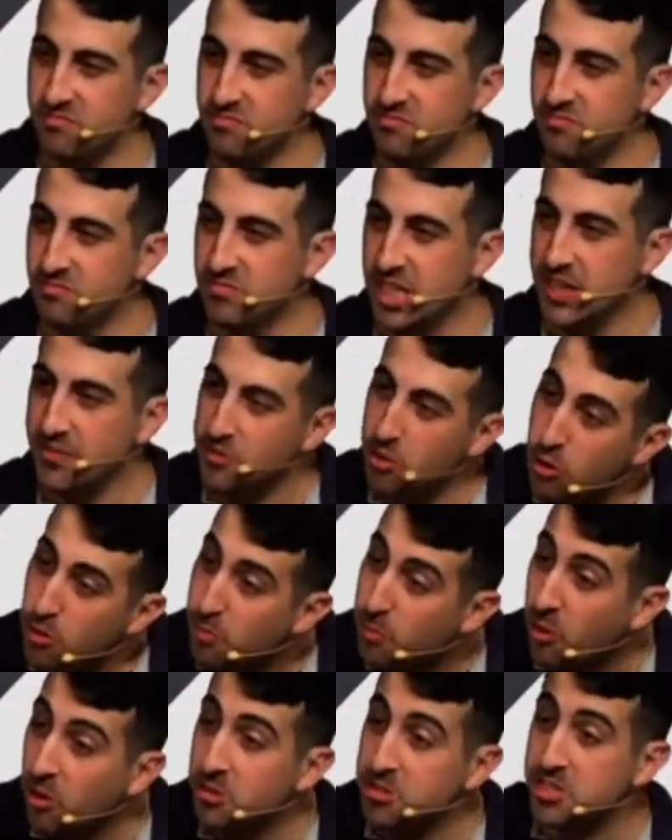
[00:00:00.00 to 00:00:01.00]
If you're a
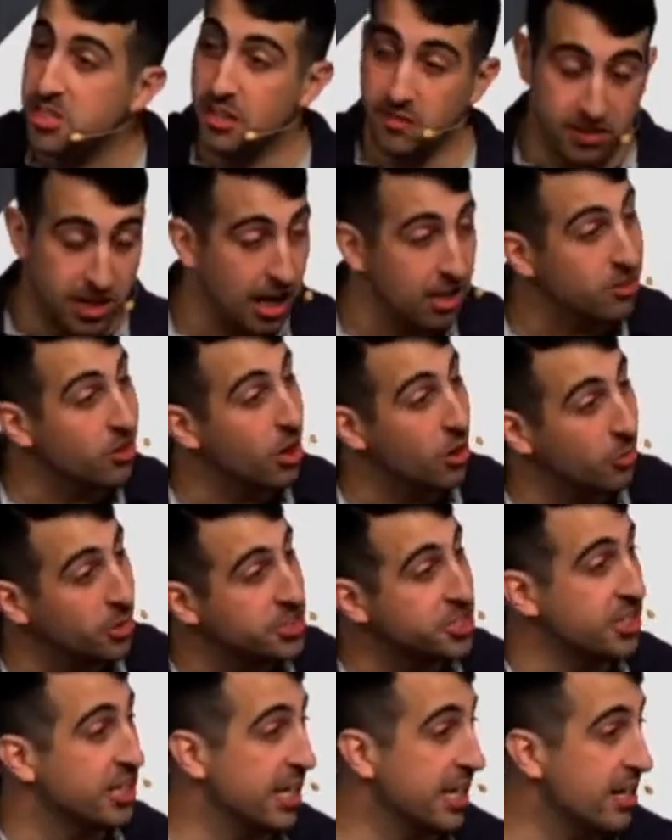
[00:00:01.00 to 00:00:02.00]
person of color, I want you
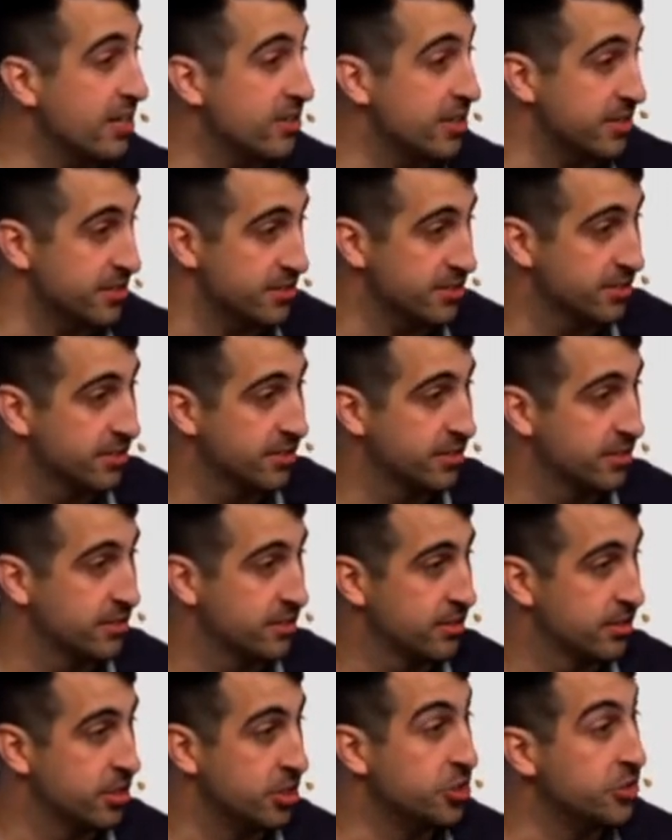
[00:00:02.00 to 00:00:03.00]
to hear this.
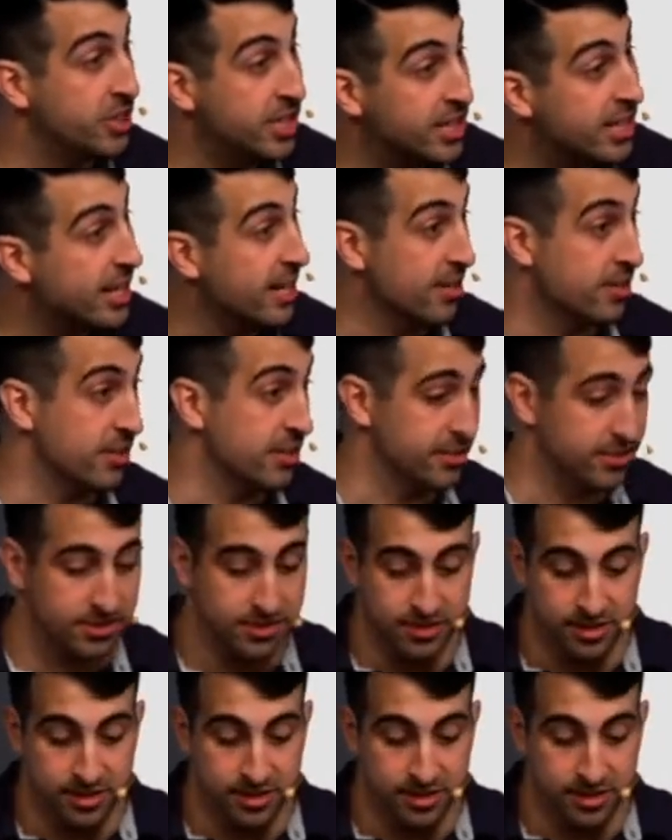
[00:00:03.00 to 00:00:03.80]
You need to hear this.